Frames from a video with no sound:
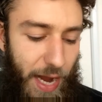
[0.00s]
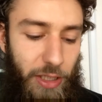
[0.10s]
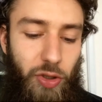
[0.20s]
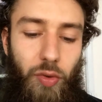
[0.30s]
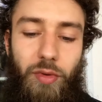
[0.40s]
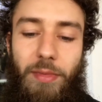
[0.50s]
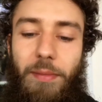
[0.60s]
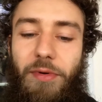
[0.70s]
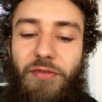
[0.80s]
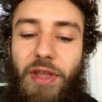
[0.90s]
I don't
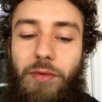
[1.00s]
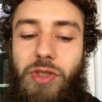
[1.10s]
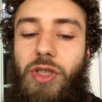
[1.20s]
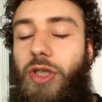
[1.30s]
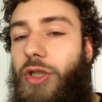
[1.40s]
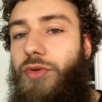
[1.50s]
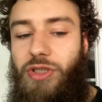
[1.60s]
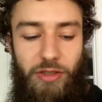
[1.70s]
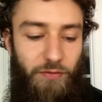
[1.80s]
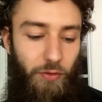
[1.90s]
remember if that was
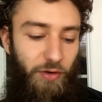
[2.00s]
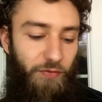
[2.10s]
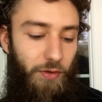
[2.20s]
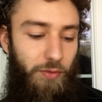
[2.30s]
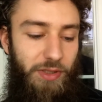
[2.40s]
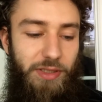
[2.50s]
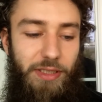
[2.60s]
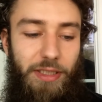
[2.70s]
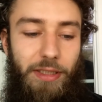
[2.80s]
conclusive or if it was